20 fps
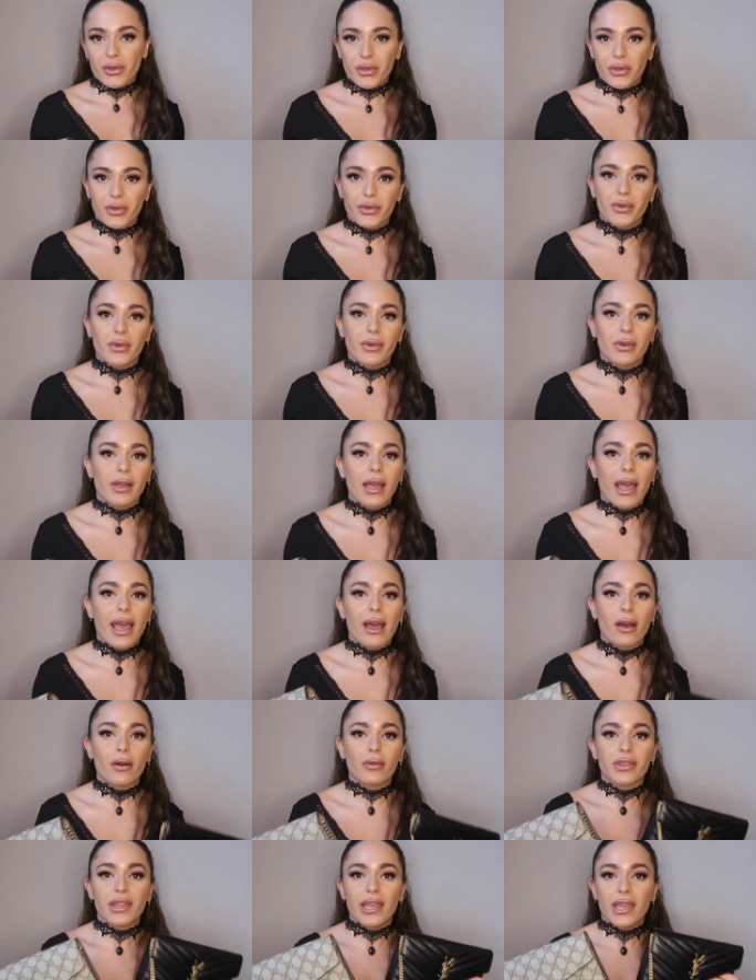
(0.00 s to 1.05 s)
you
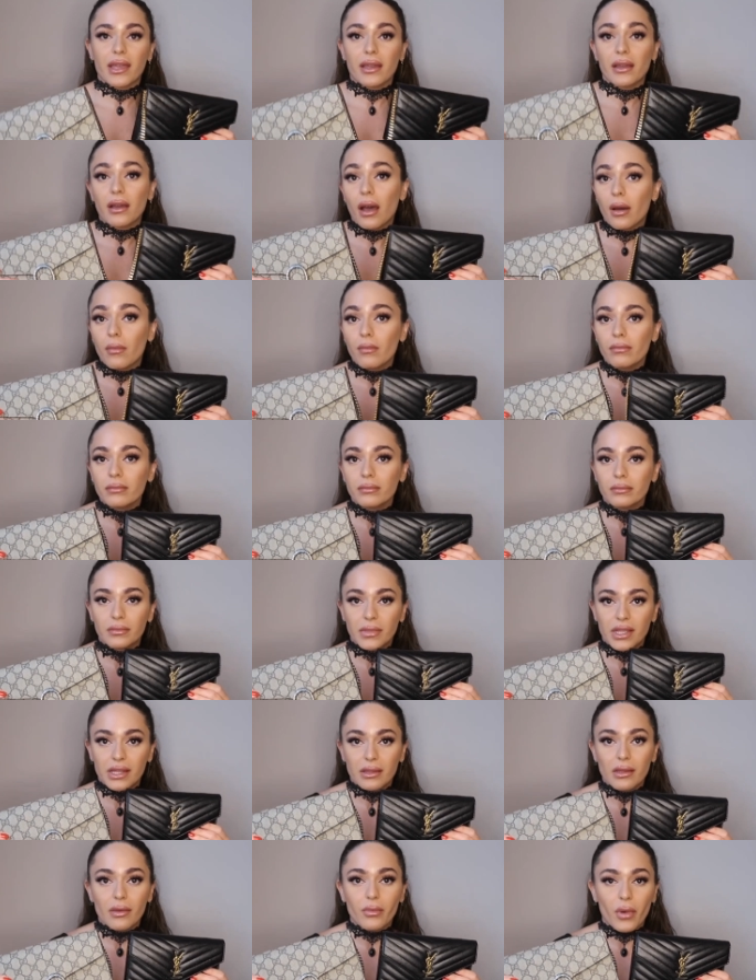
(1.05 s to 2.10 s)
how they come
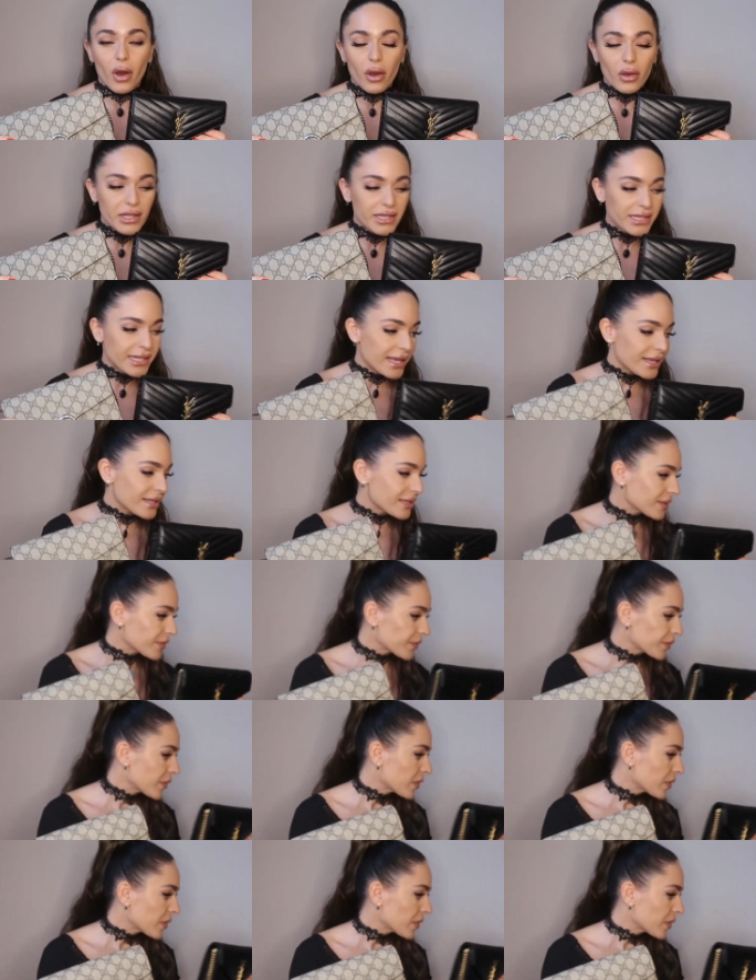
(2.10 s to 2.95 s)
in the boxes.